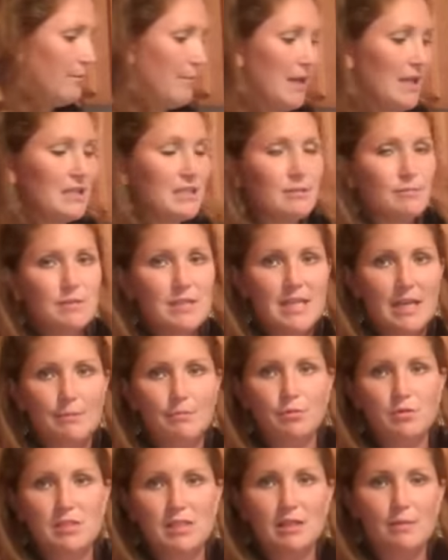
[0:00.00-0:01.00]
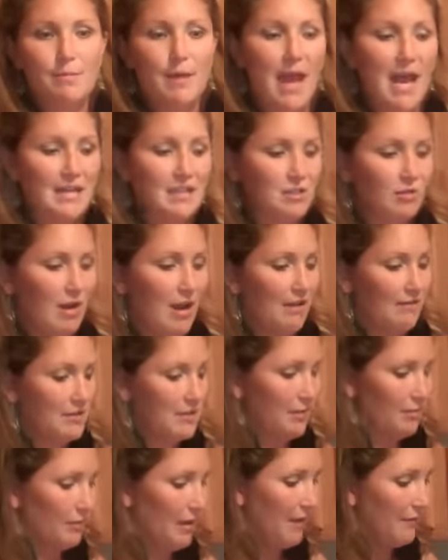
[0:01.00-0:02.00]
made some samples in the past, so I have
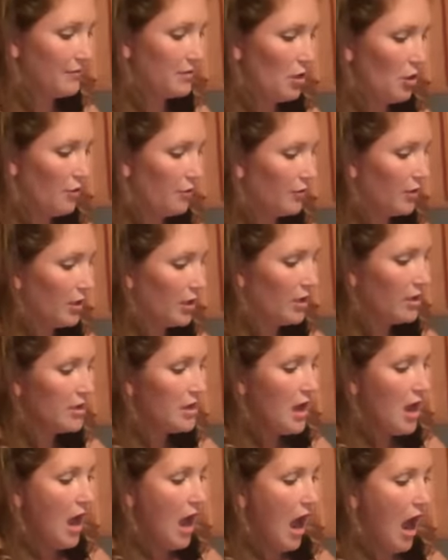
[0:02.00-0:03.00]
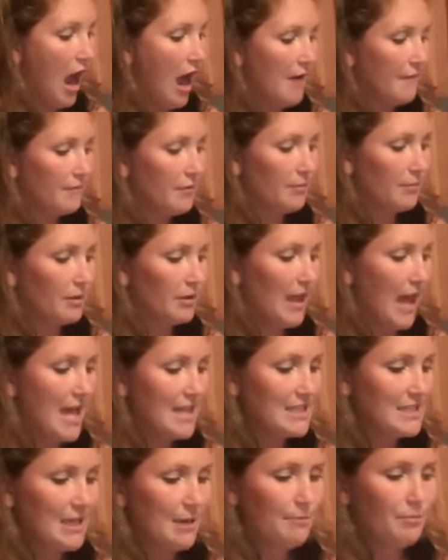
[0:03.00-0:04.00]
some leftover from the
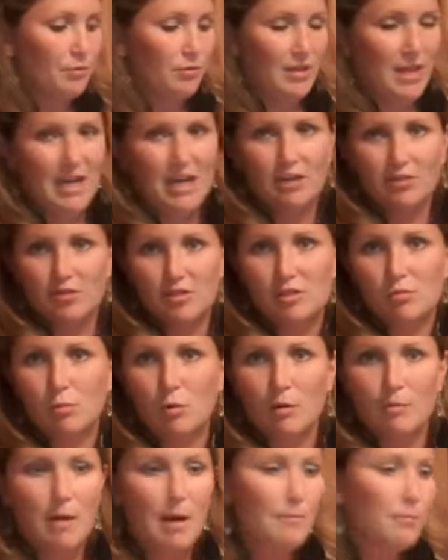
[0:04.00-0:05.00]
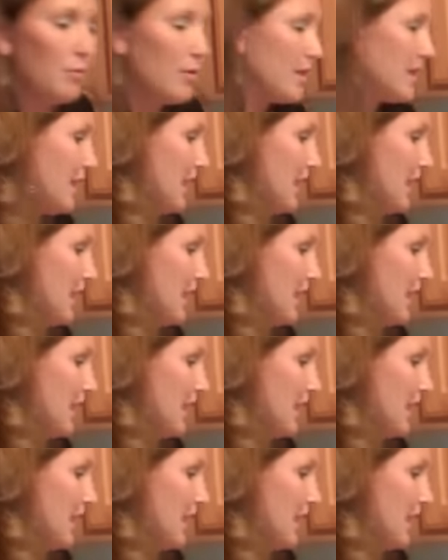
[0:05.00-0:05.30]
last sample that I'll just warm up with